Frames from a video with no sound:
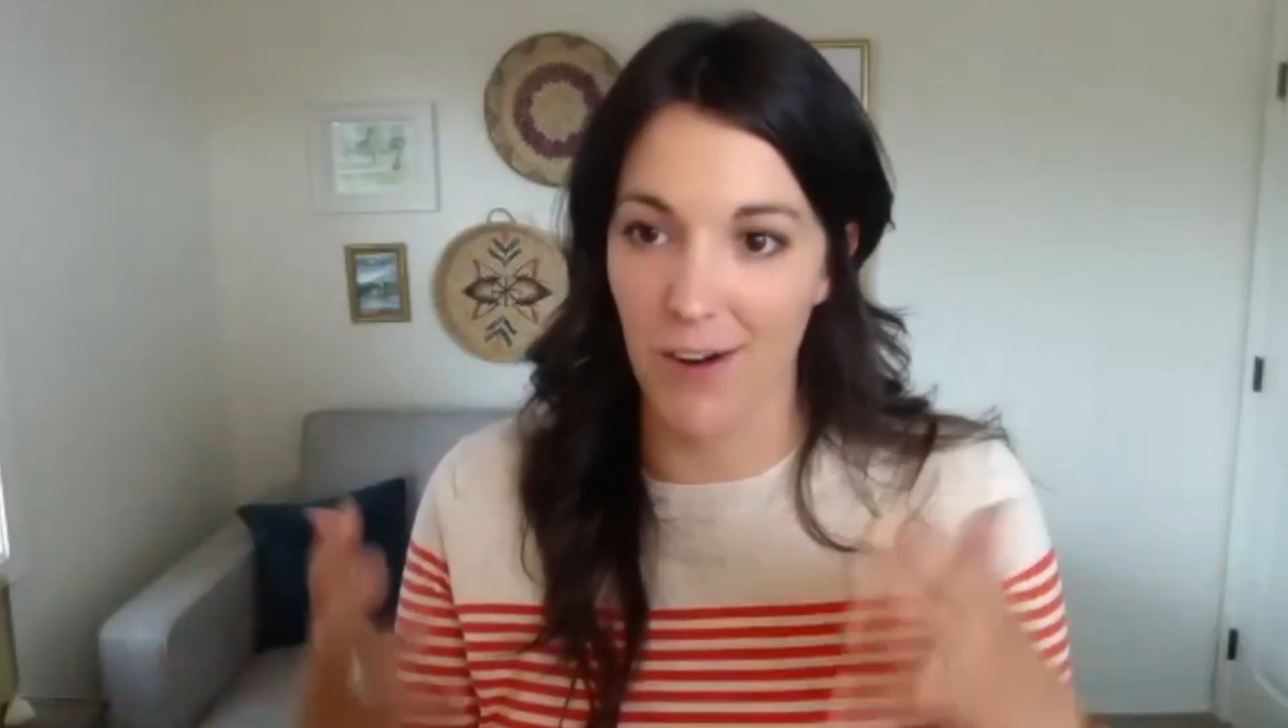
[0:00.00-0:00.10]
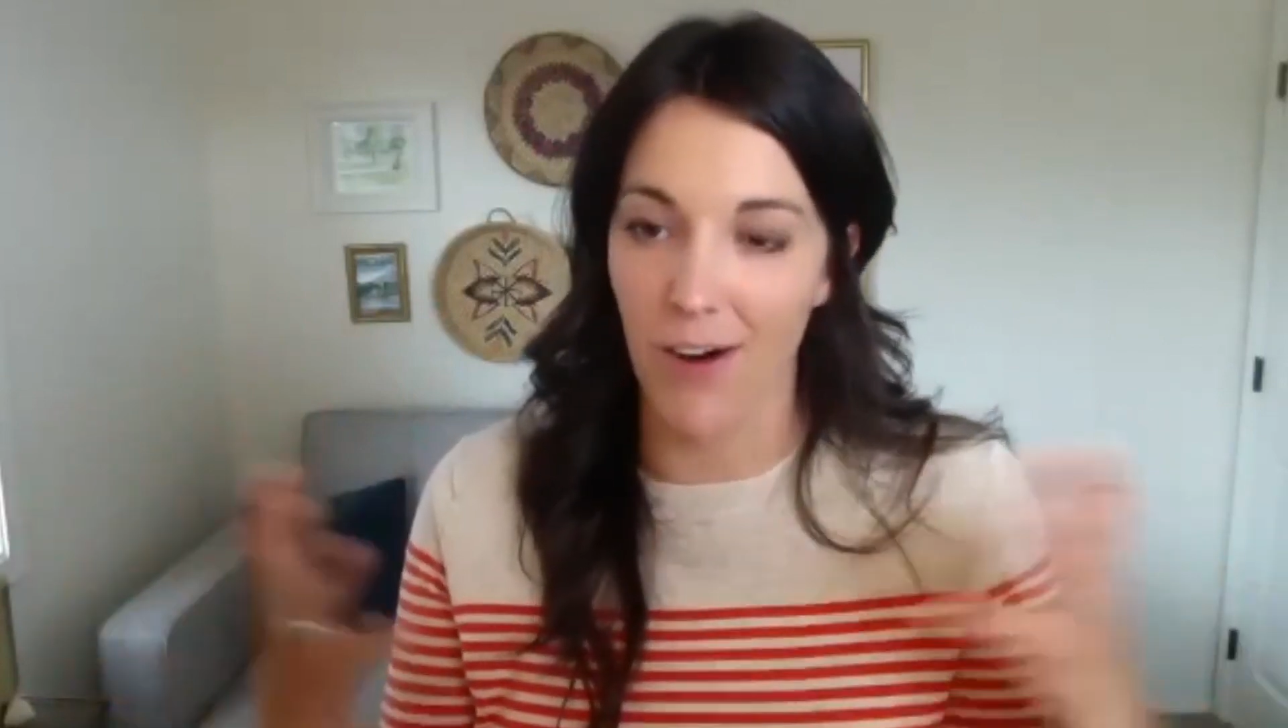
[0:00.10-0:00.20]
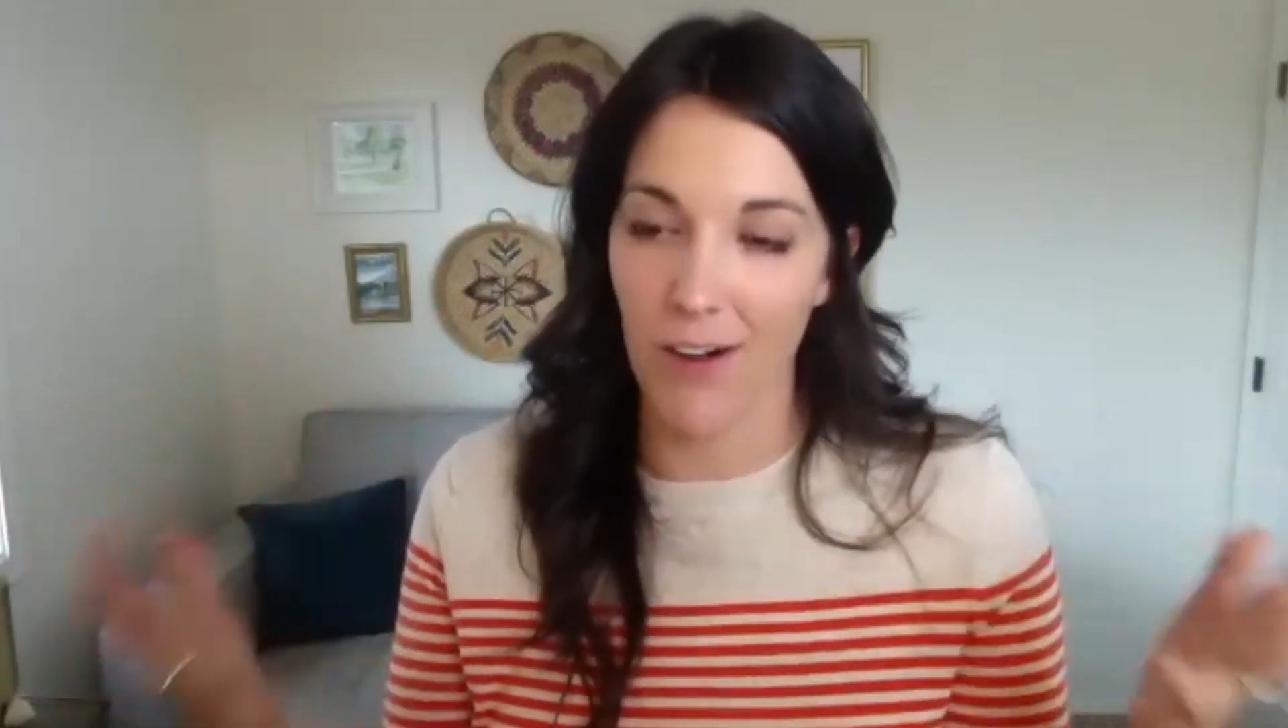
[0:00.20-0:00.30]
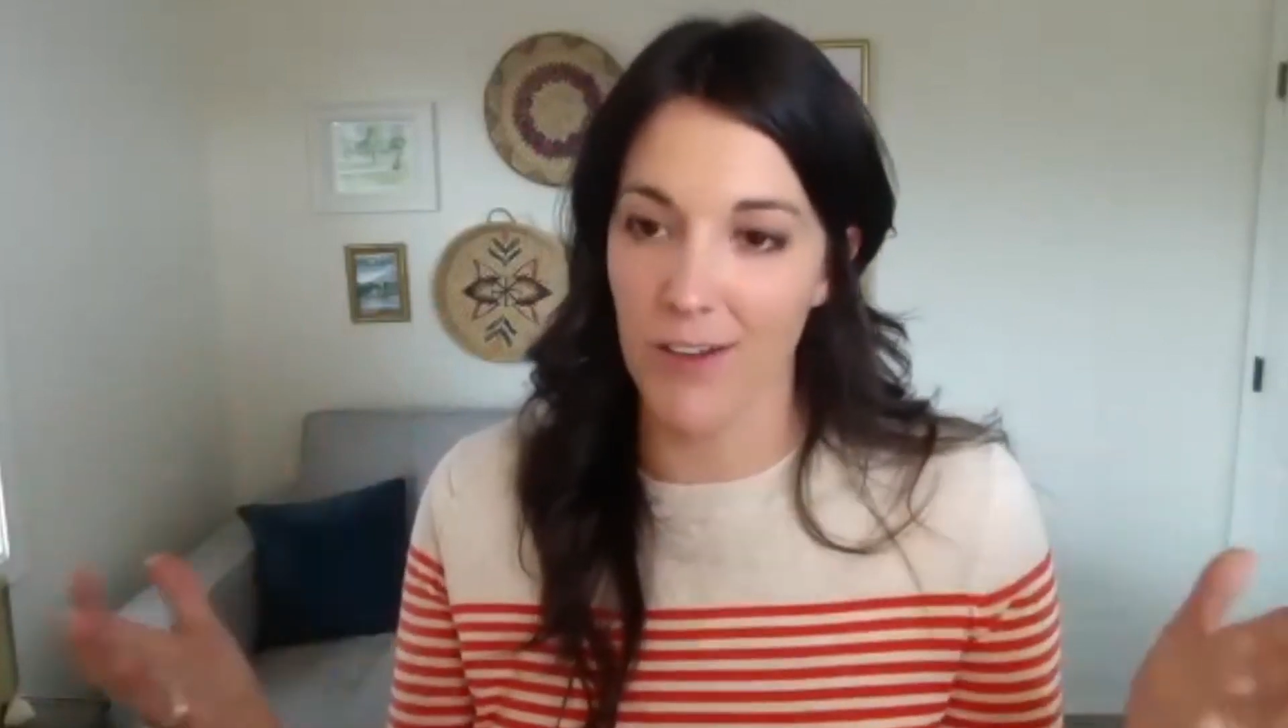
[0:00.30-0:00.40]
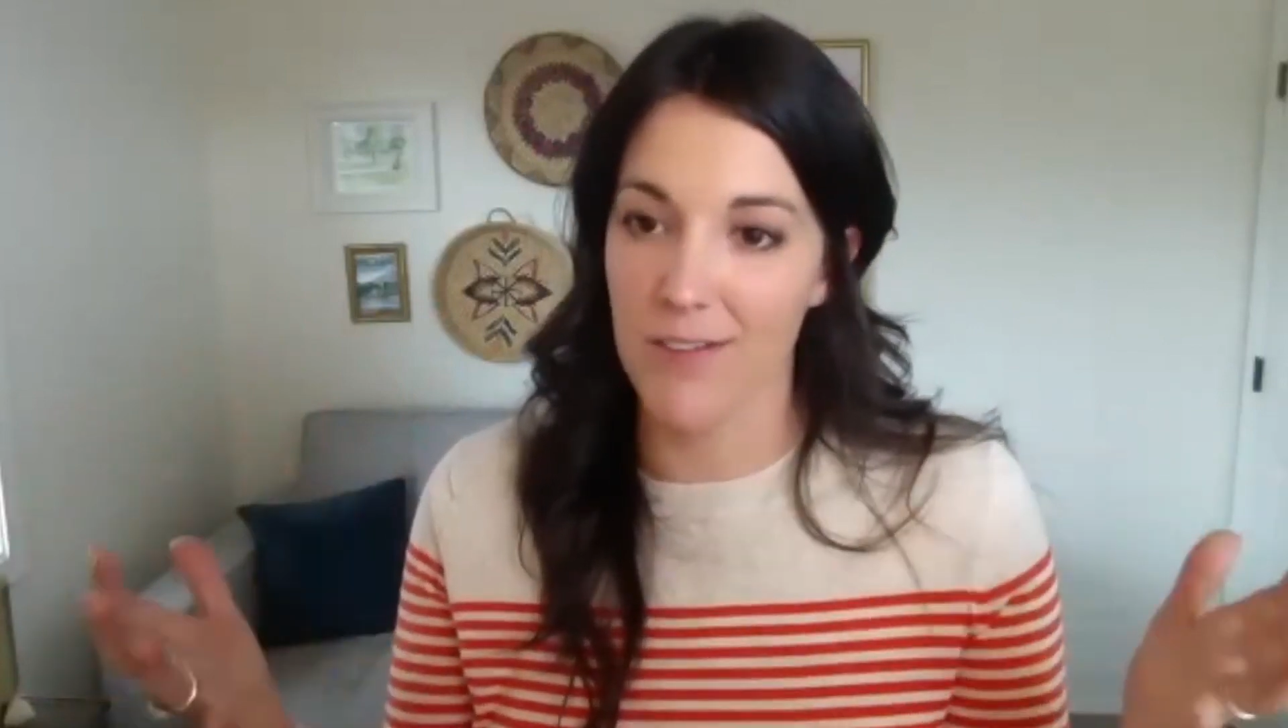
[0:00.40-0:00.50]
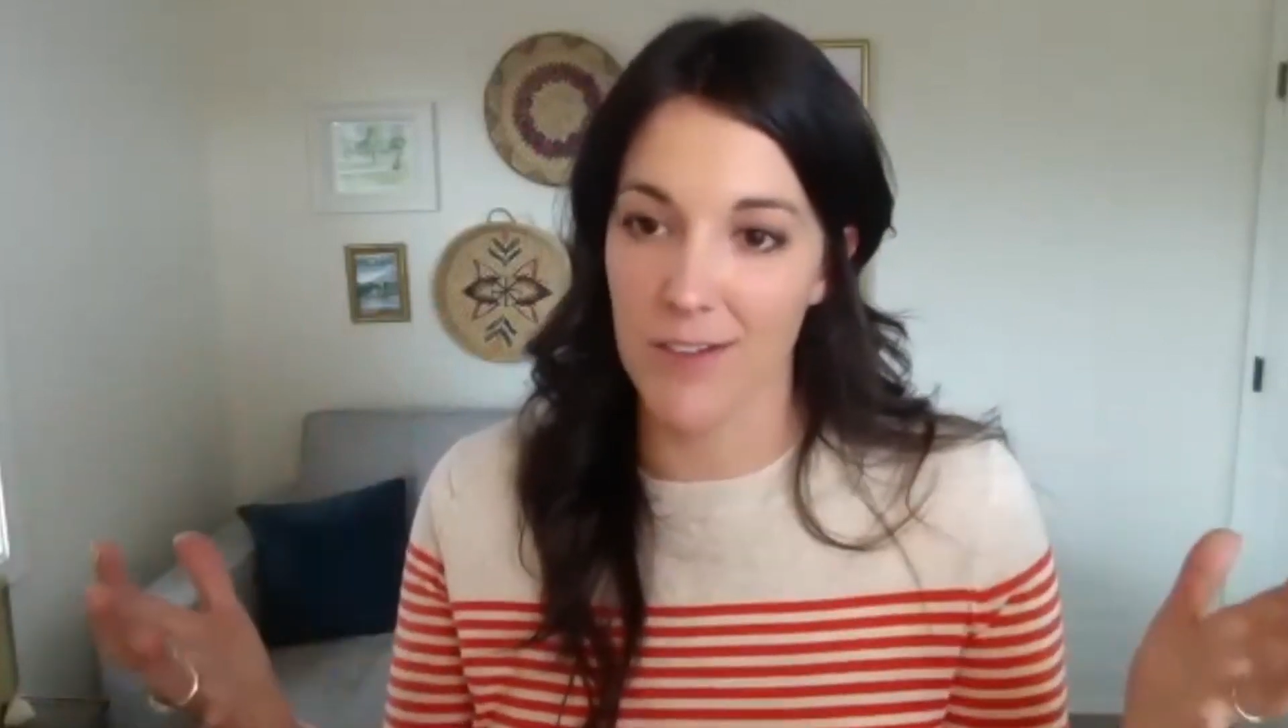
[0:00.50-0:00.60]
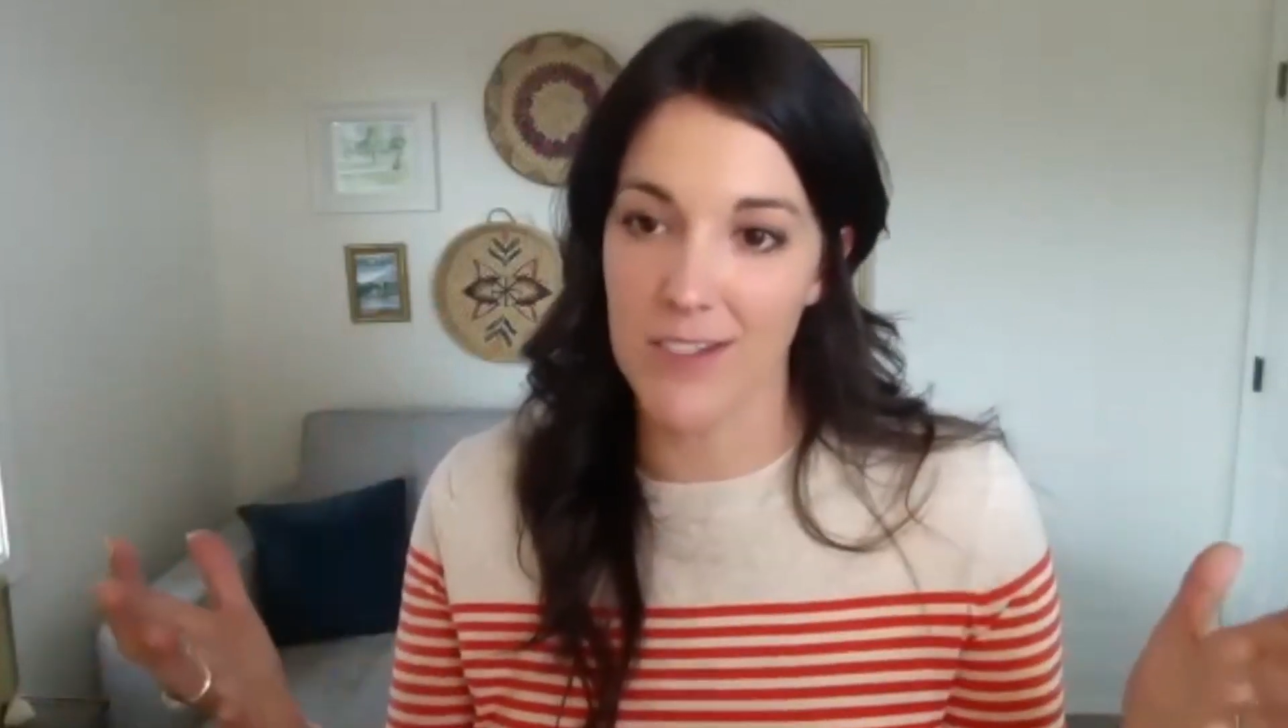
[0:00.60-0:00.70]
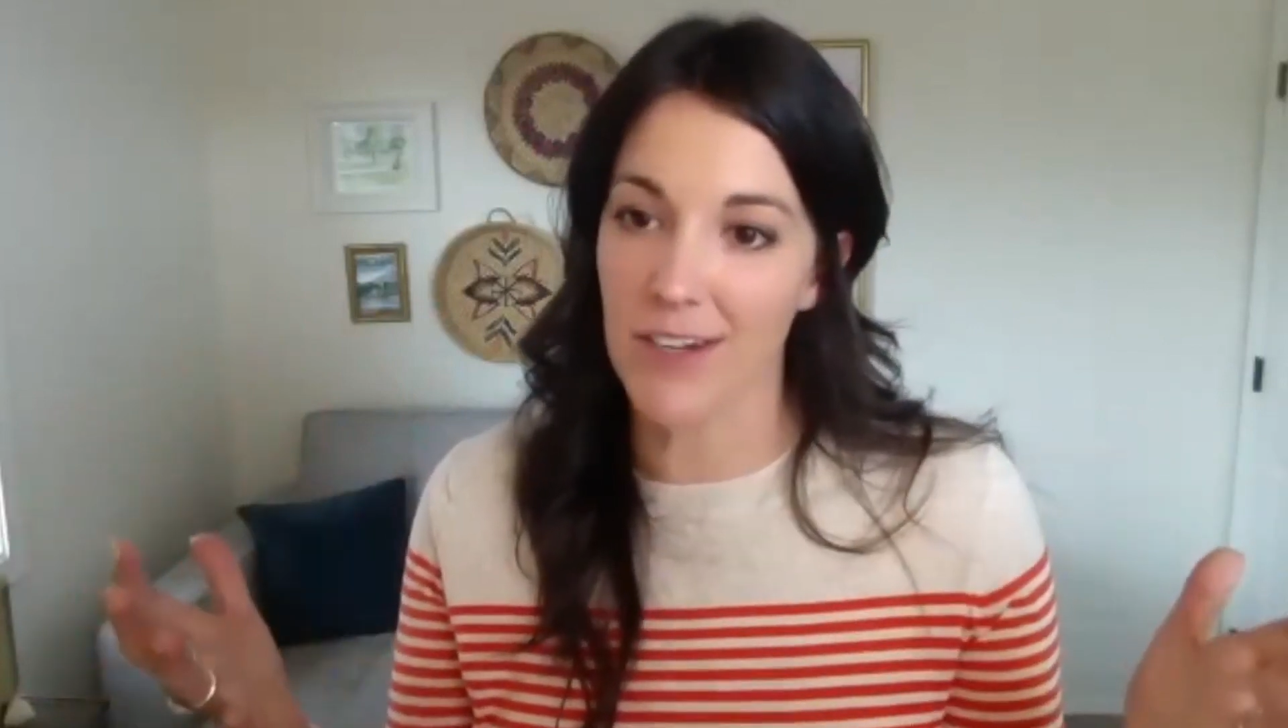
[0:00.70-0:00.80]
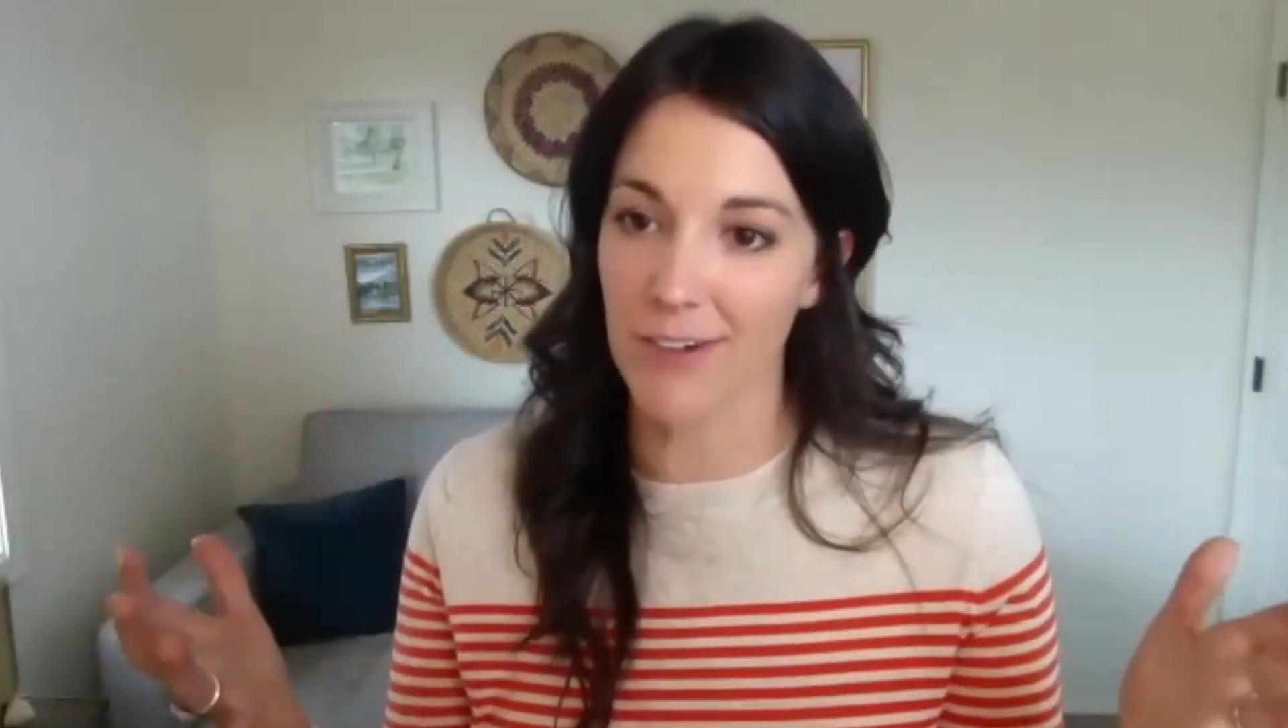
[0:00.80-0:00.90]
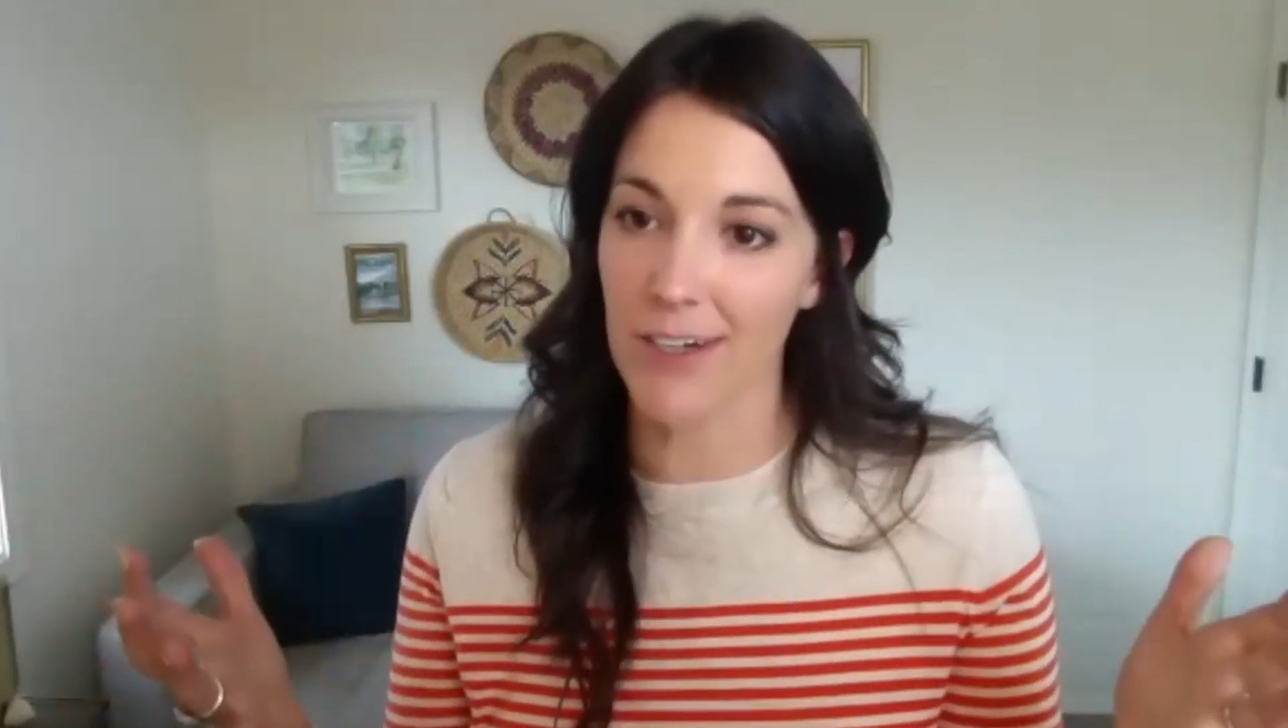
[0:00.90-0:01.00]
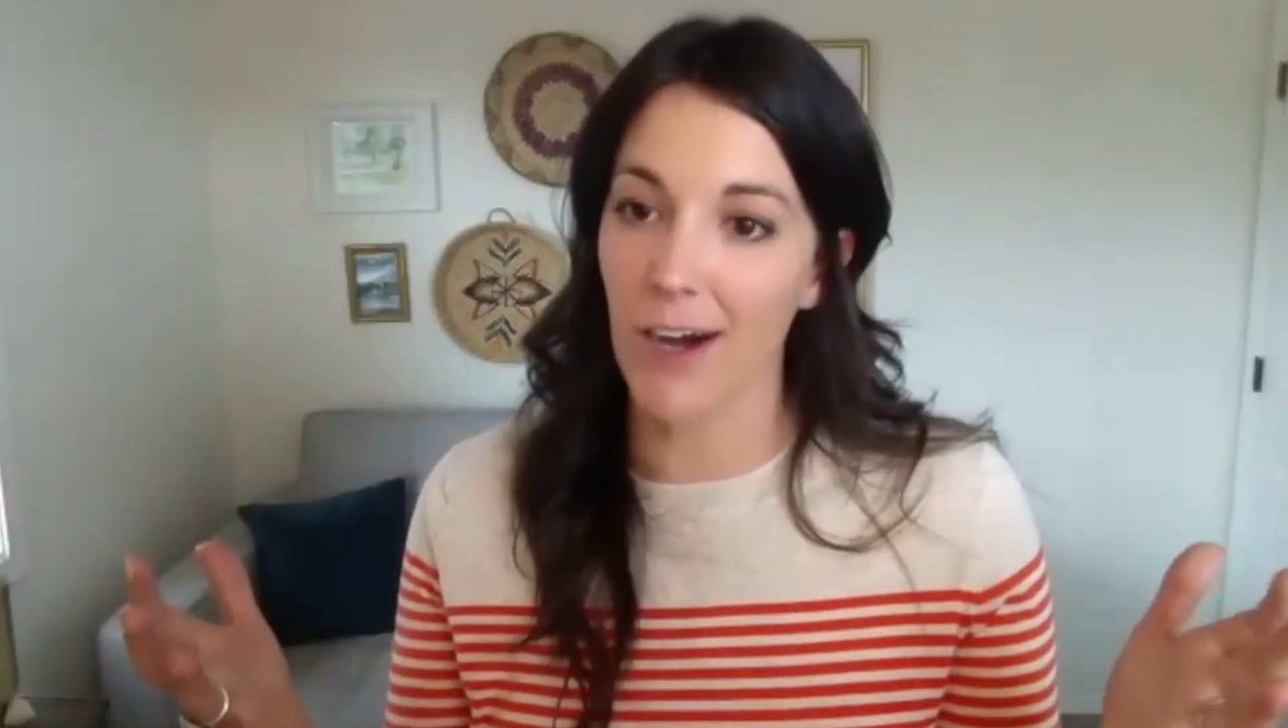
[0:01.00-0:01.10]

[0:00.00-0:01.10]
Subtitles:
all of those different